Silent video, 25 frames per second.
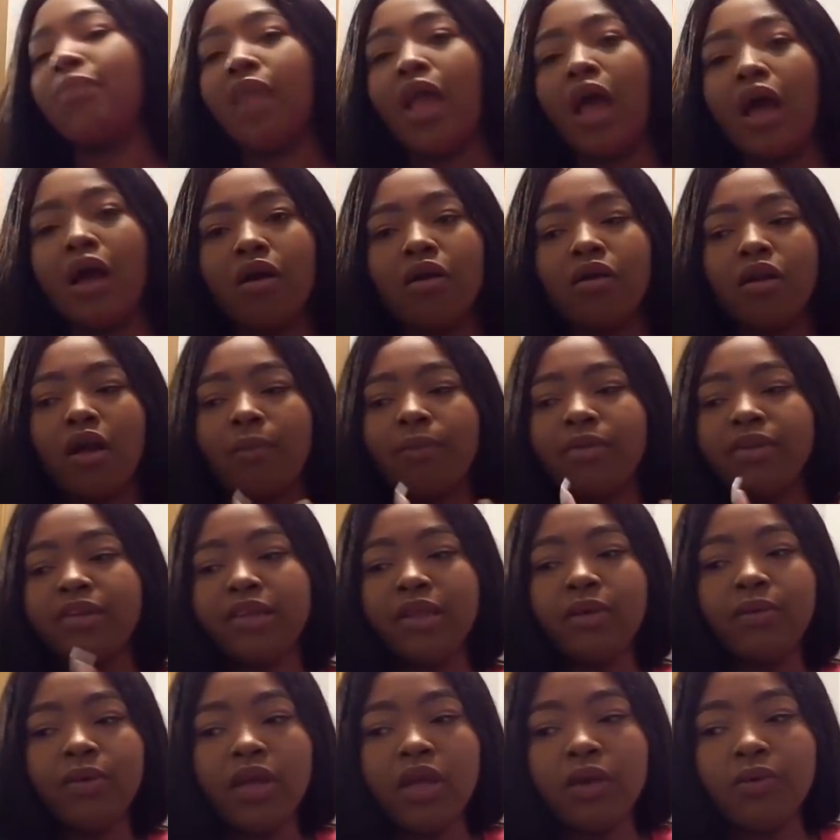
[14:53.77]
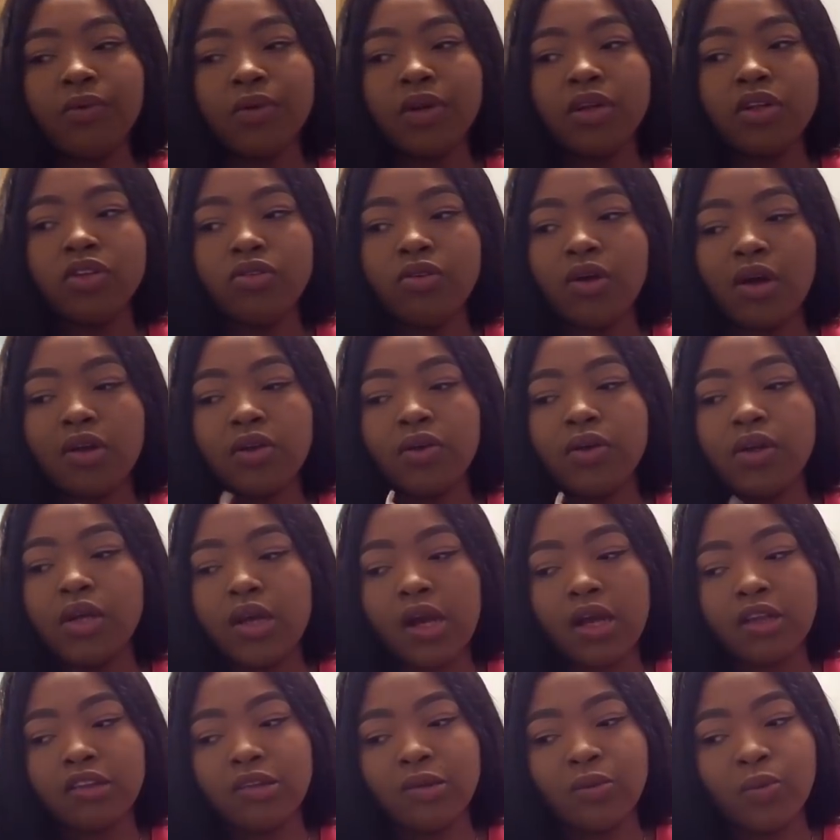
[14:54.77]
I don't know. I'm going to see what he want to do. I know he
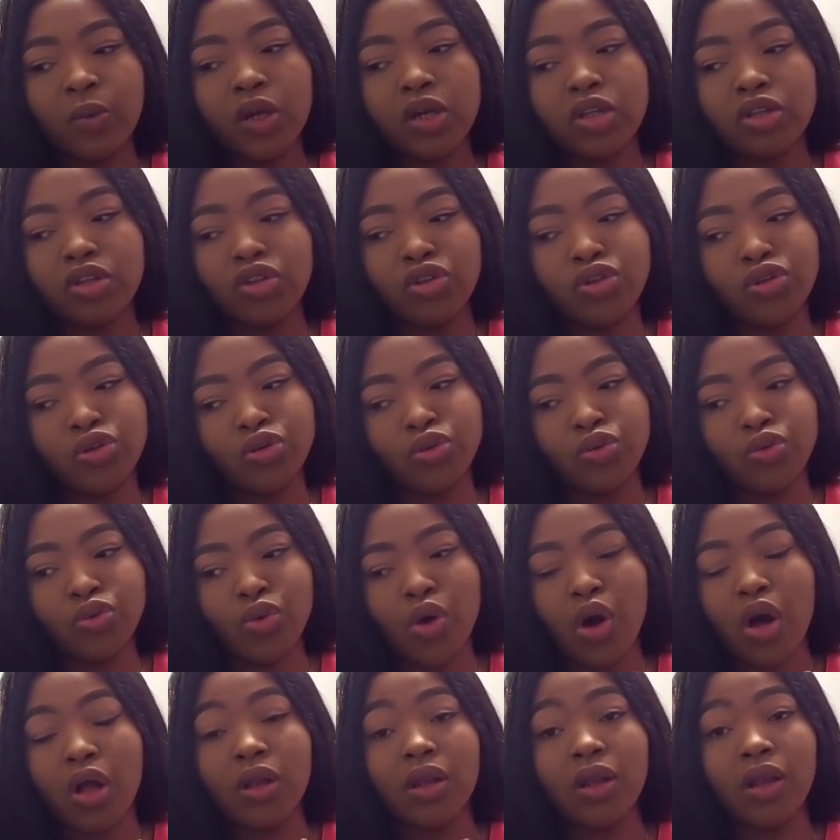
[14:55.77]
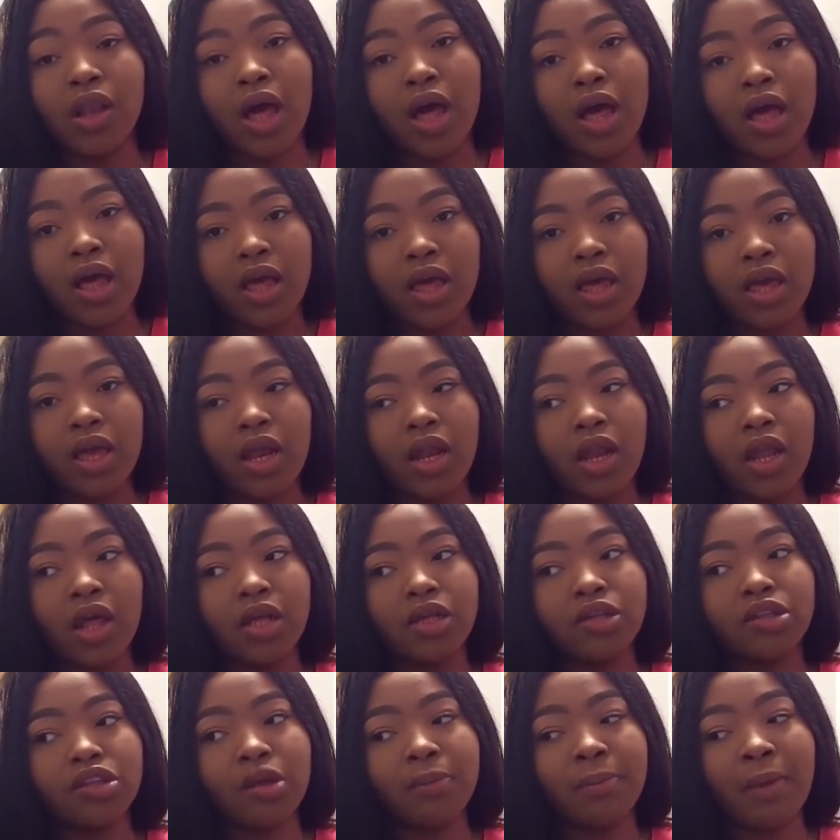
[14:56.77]
got some work to do online.
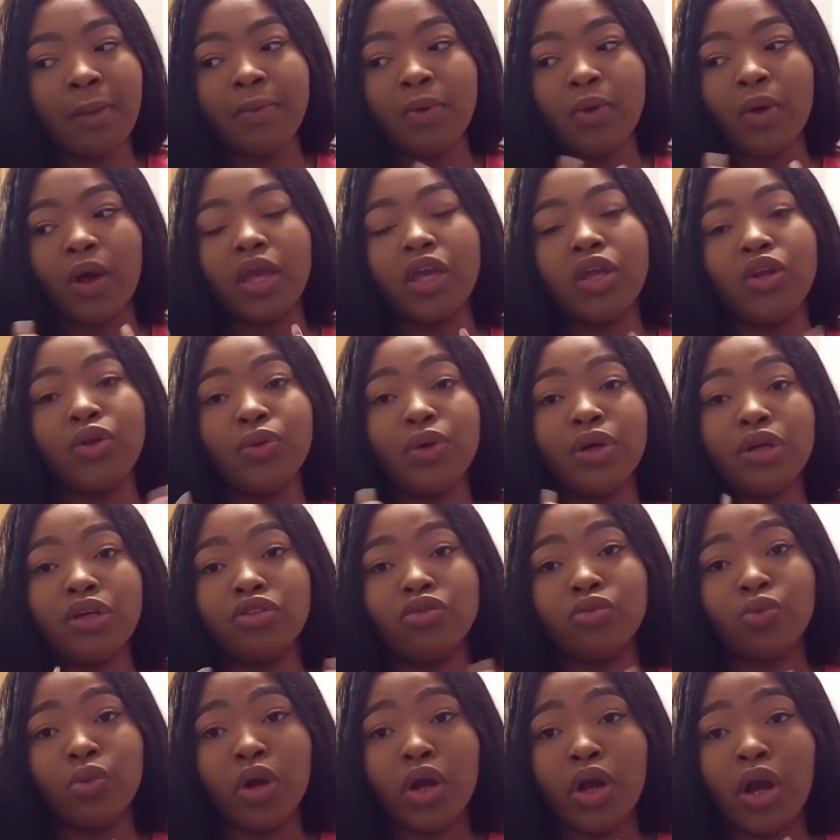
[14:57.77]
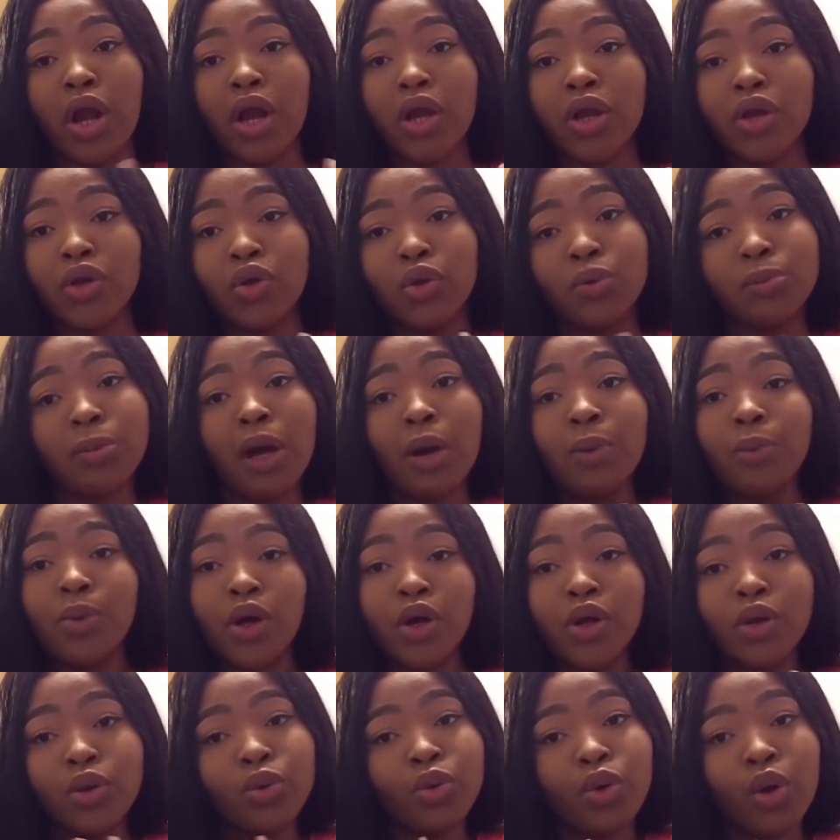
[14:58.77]
So, maybe while he doing his work, I can do my
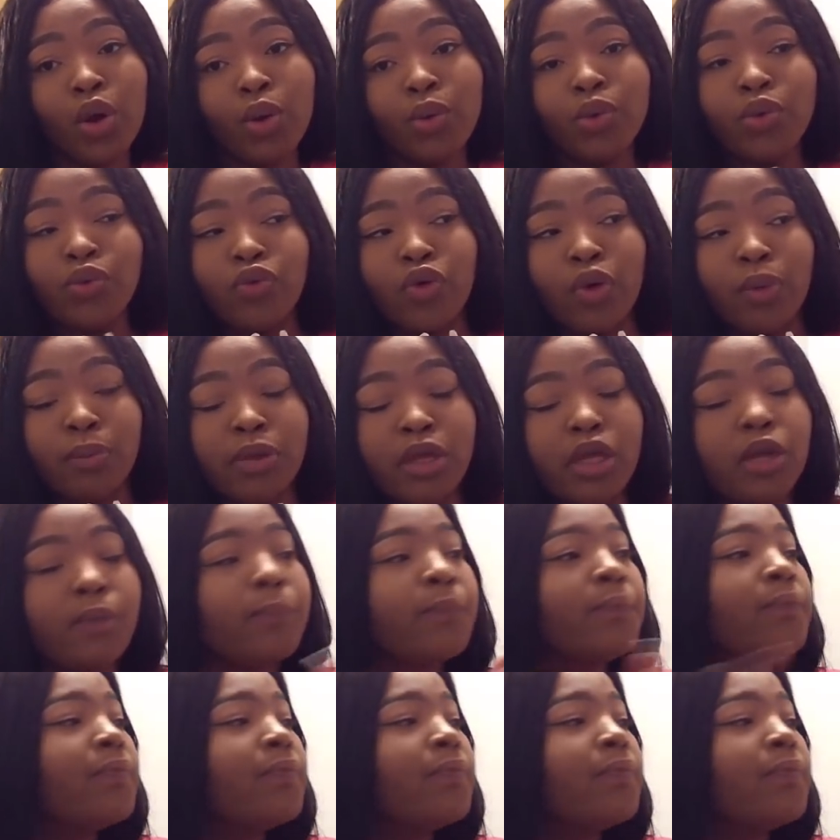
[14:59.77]
work. You know, you feel me?